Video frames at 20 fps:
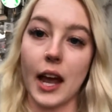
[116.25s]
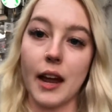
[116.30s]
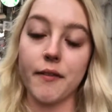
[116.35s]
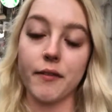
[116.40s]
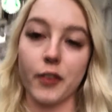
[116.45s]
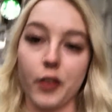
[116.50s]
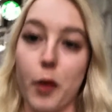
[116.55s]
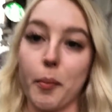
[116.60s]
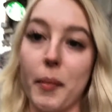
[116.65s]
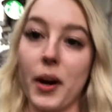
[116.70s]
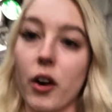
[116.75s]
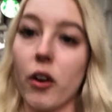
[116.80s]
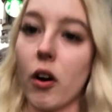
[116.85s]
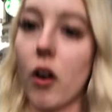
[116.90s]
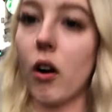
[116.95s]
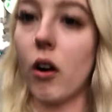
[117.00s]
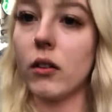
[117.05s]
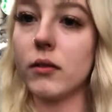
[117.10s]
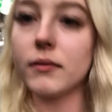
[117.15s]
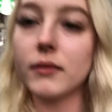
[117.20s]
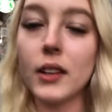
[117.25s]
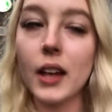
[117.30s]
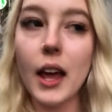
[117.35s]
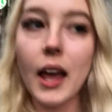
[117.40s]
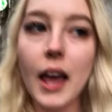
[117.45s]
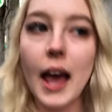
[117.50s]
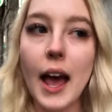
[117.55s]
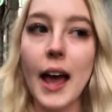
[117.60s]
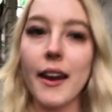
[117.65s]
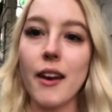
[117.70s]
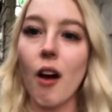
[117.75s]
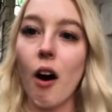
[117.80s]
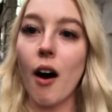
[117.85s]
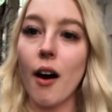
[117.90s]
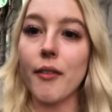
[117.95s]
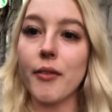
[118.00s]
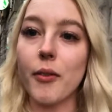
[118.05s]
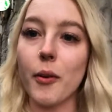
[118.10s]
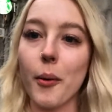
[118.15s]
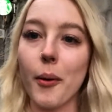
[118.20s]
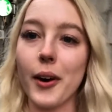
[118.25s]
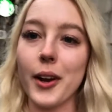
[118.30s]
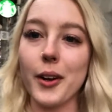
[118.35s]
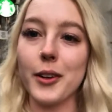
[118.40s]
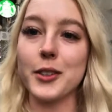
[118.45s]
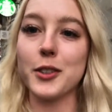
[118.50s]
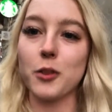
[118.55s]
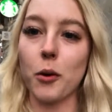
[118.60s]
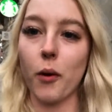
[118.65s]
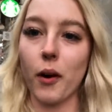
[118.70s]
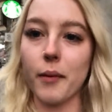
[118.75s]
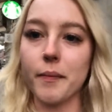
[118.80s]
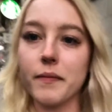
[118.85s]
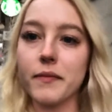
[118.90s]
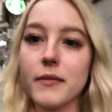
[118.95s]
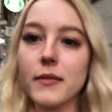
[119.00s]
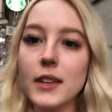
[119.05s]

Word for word: came for the mural and not for your store.